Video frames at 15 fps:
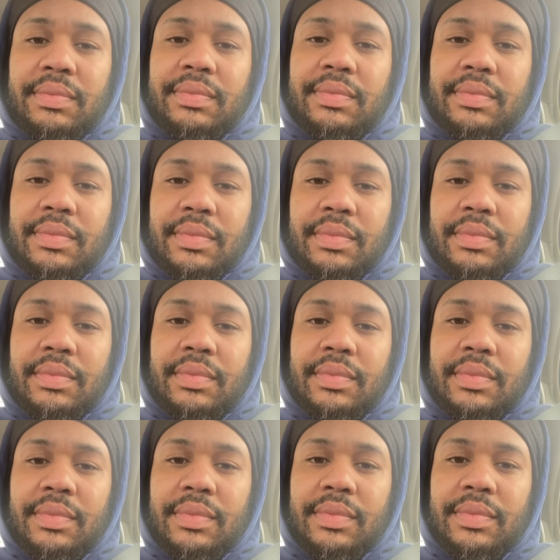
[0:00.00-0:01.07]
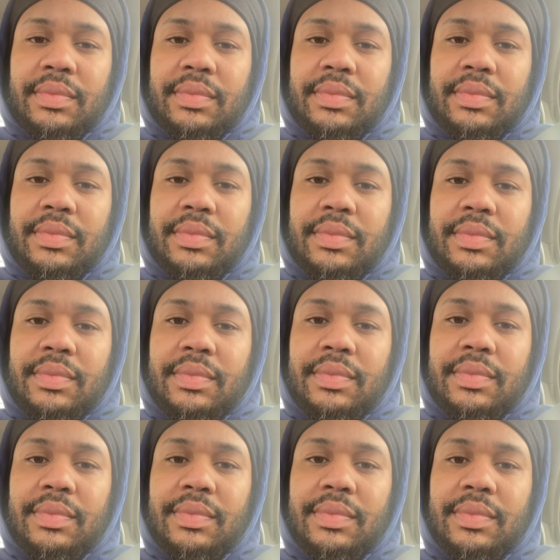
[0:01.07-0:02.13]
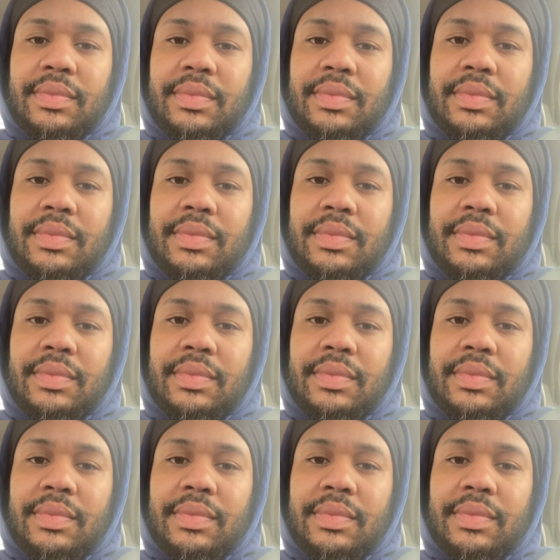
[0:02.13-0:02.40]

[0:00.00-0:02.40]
No one is speaking in this clip.